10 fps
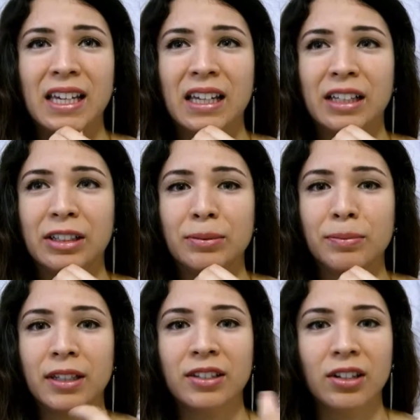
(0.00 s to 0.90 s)

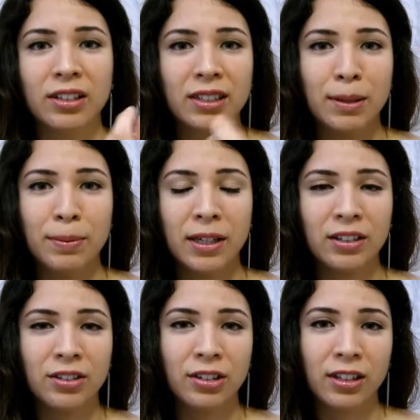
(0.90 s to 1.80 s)
It starts seeping
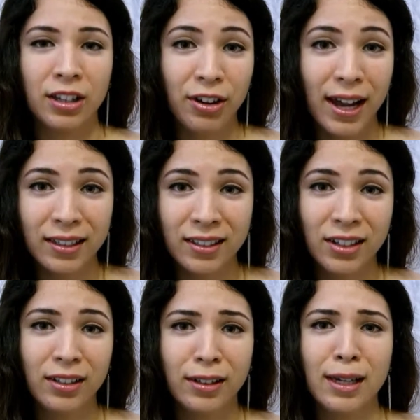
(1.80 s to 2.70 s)
in through the cracks
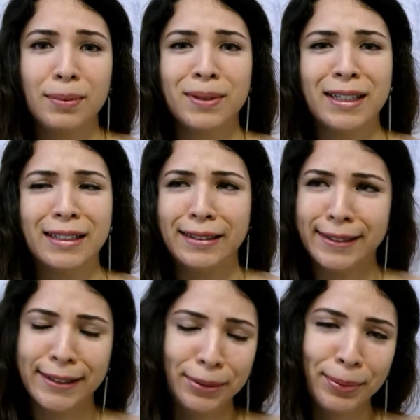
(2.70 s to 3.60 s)
of your lips, and it
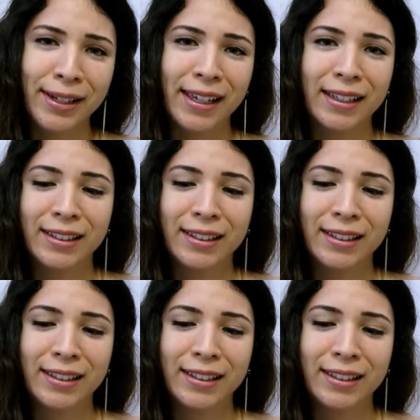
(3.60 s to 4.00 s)
doesn't look pretty.